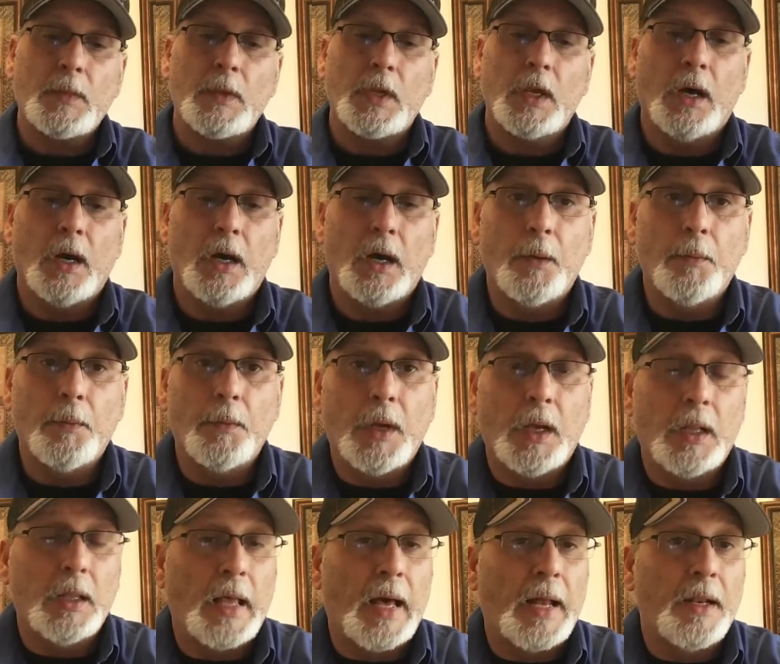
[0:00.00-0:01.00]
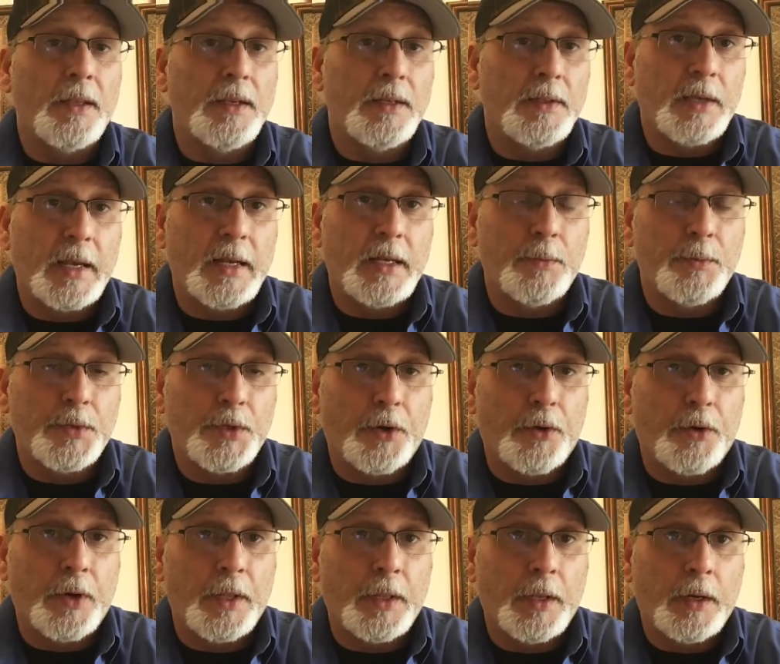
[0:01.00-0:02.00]
a lot of these items that
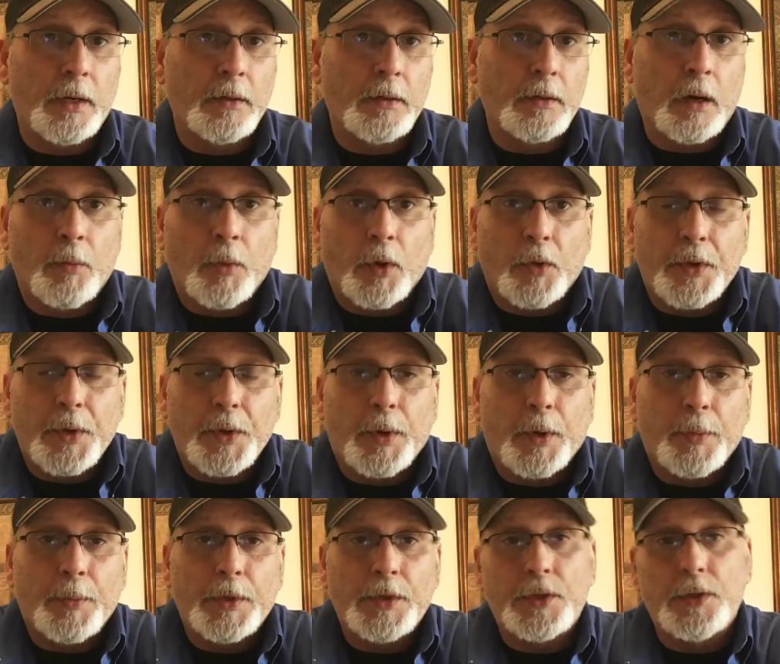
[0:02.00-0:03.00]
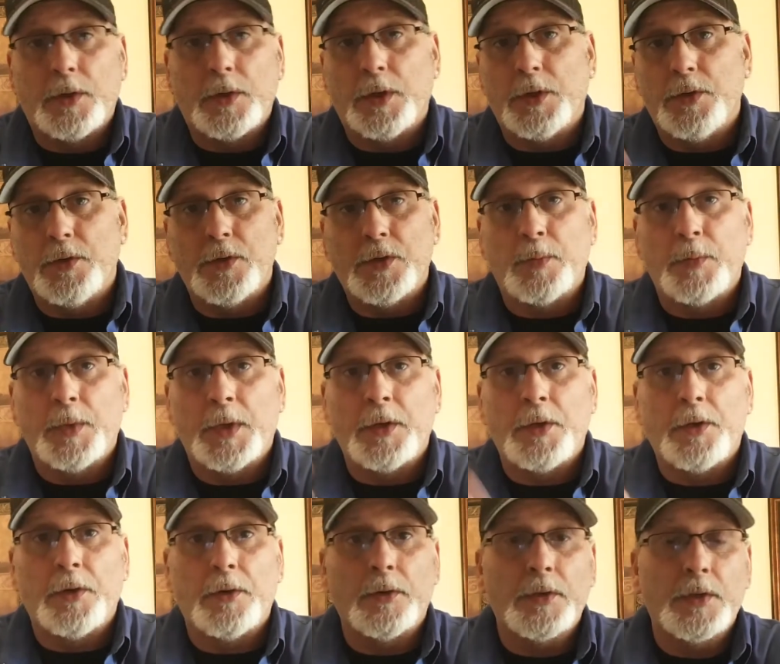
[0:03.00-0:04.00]
are in there are multi-purpose. You can use them in
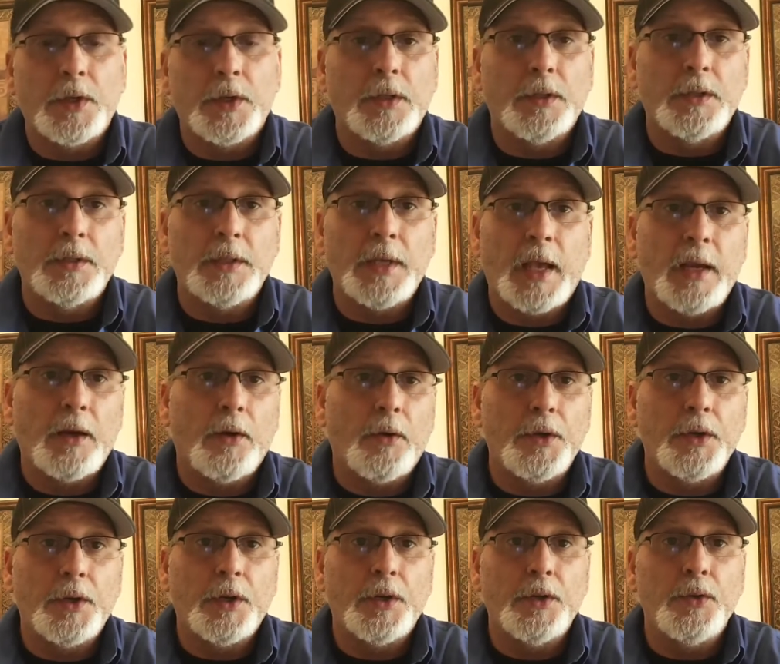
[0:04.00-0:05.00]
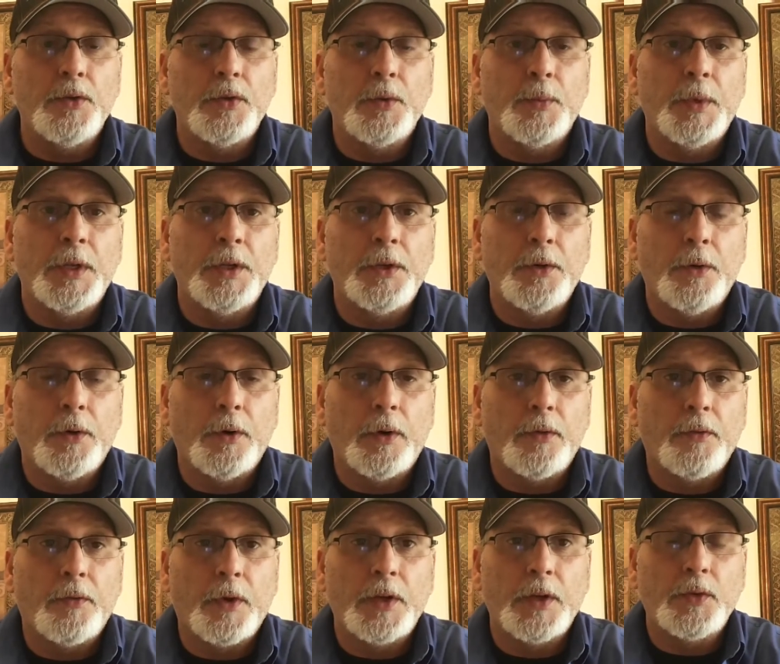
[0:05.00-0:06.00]
your cichlid tank, or you can use them in
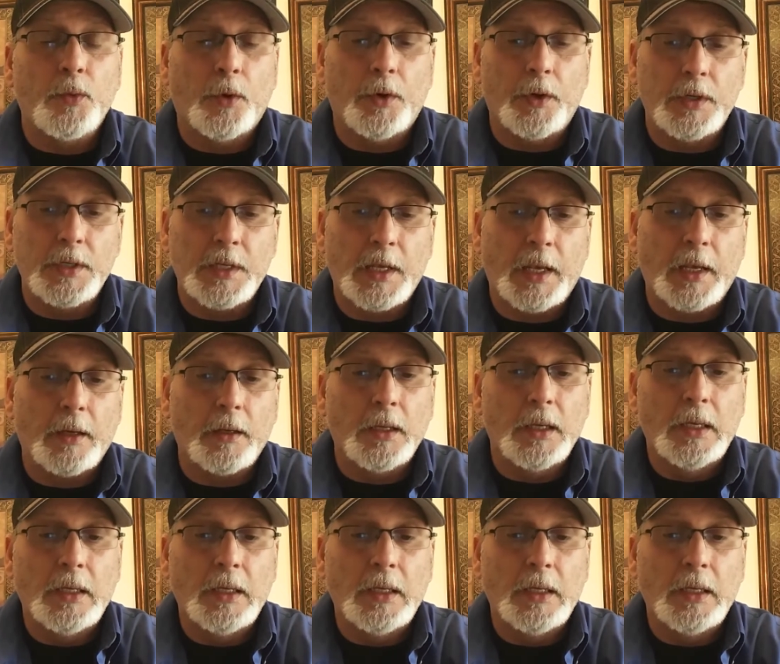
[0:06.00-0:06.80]
your freshwater tank.